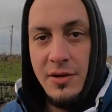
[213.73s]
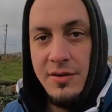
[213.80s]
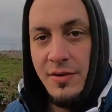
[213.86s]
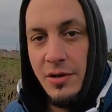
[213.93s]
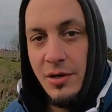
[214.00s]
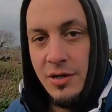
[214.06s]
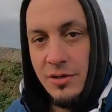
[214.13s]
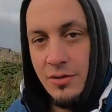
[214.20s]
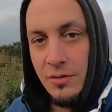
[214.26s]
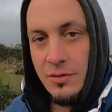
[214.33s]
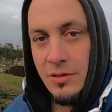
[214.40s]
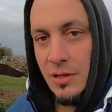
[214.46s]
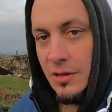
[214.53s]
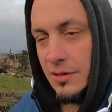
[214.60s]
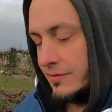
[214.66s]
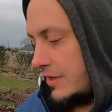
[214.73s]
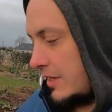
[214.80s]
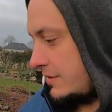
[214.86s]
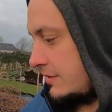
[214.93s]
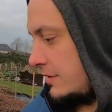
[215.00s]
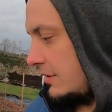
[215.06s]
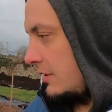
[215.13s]
We've already done a lot of
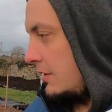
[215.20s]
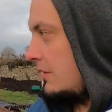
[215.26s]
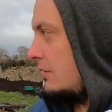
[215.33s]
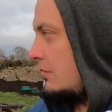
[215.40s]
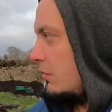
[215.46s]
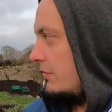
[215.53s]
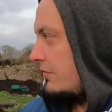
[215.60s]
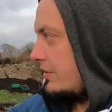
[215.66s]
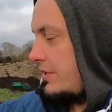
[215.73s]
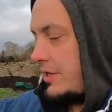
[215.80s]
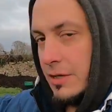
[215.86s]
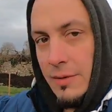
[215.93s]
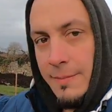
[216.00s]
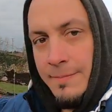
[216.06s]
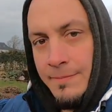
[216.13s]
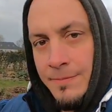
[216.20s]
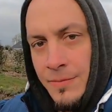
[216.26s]
that over here,